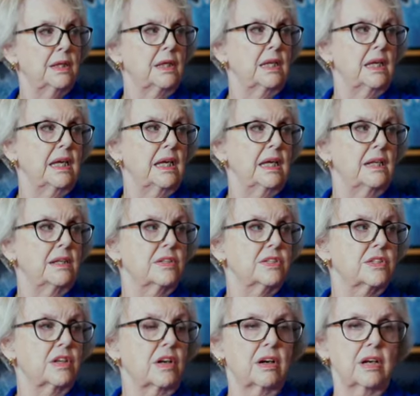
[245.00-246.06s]
The key to
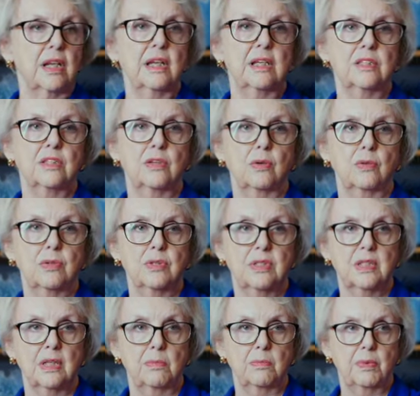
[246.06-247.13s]
starting is go
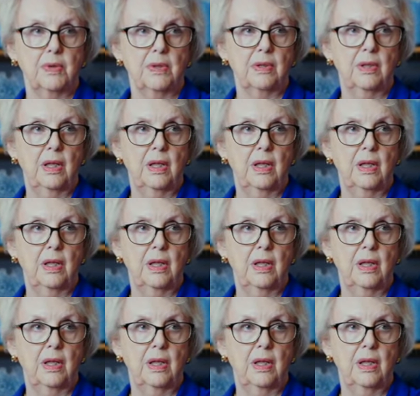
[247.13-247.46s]
simple.